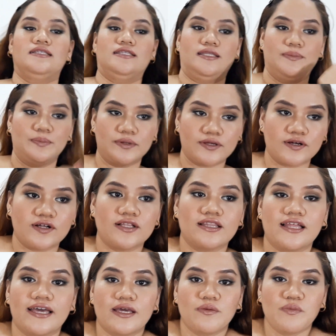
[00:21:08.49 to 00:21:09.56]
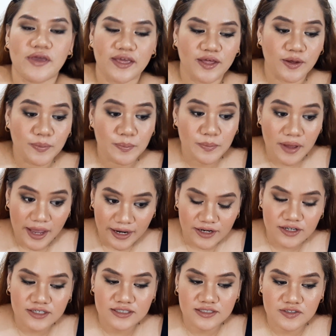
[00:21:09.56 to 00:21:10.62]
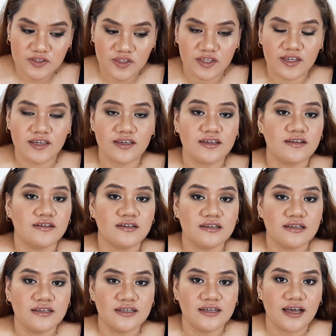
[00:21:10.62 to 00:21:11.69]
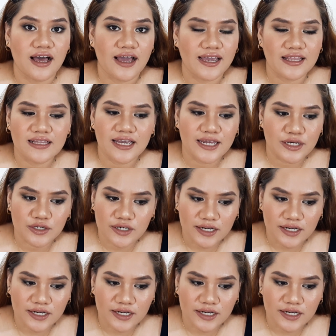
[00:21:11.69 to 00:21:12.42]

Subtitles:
typical like makeup minus the eyeliner.